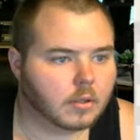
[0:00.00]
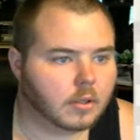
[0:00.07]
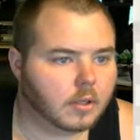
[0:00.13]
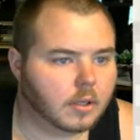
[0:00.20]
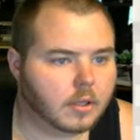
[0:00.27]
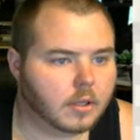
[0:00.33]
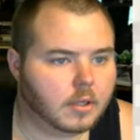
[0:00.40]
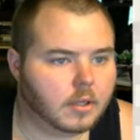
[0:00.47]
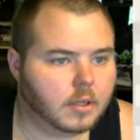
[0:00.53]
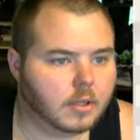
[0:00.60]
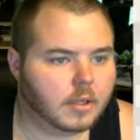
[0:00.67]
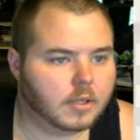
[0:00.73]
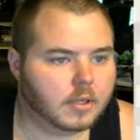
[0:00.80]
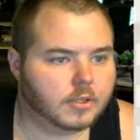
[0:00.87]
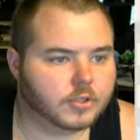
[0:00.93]

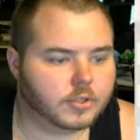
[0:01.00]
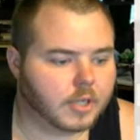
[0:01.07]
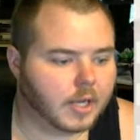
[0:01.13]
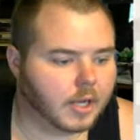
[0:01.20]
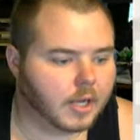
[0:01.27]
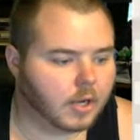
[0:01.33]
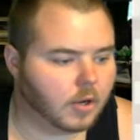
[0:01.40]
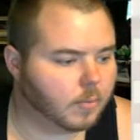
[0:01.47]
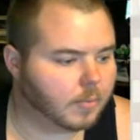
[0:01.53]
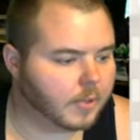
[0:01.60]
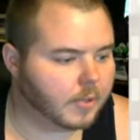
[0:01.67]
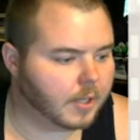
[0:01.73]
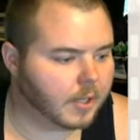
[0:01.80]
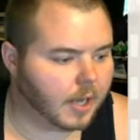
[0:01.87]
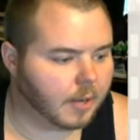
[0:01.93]
And they should now
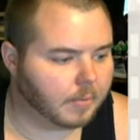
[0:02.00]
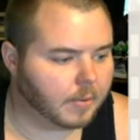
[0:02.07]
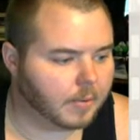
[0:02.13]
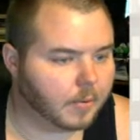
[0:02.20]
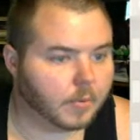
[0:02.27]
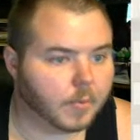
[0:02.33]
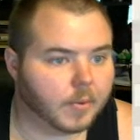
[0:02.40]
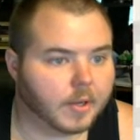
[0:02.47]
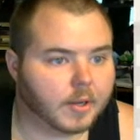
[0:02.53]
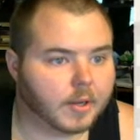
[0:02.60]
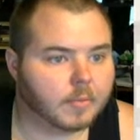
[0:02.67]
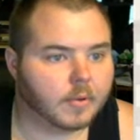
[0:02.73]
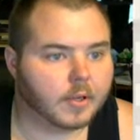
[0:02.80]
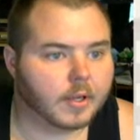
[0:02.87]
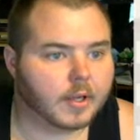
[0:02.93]
be happy when we
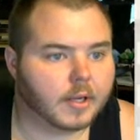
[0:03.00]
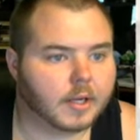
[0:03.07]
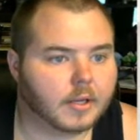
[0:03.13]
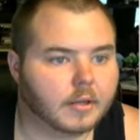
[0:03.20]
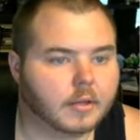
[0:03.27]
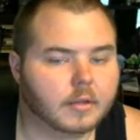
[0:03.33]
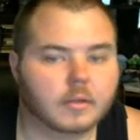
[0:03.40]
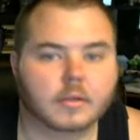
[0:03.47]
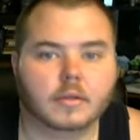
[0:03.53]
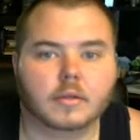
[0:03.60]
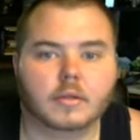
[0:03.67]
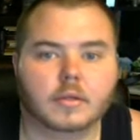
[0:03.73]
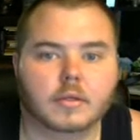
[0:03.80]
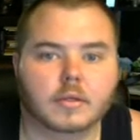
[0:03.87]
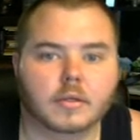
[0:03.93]
get back
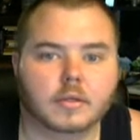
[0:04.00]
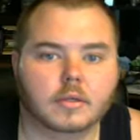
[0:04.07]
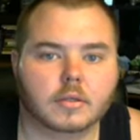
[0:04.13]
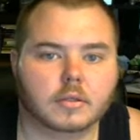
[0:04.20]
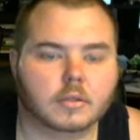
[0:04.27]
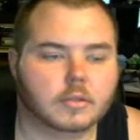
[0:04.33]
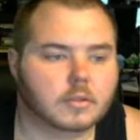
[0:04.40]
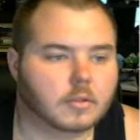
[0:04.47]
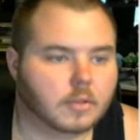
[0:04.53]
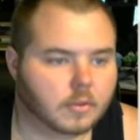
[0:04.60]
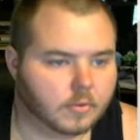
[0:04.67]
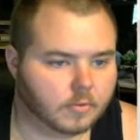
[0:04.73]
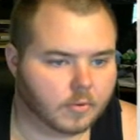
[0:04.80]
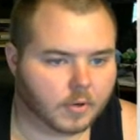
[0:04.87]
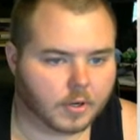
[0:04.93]
in.
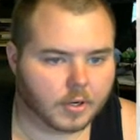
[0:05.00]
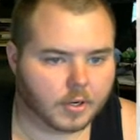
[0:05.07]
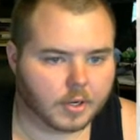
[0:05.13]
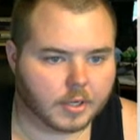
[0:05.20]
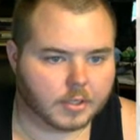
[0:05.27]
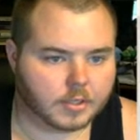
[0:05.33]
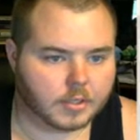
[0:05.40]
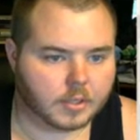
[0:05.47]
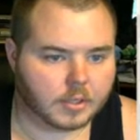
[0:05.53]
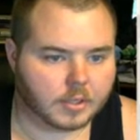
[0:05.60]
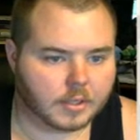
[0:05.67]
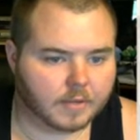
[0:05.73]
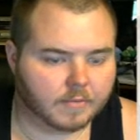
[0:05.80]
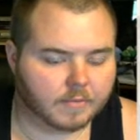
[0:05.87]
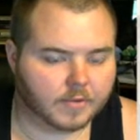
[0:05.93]
Alright, so let
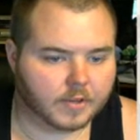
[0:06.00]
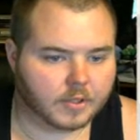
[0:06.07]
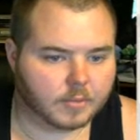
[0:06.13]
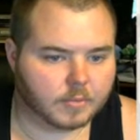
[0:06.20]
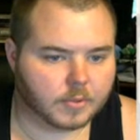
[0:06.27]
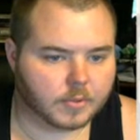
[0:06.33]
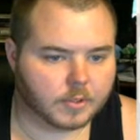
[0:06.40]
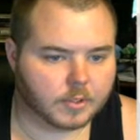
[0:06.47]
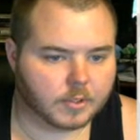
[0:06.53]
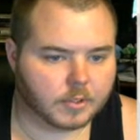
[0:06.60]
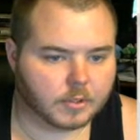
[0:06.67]
them finish building.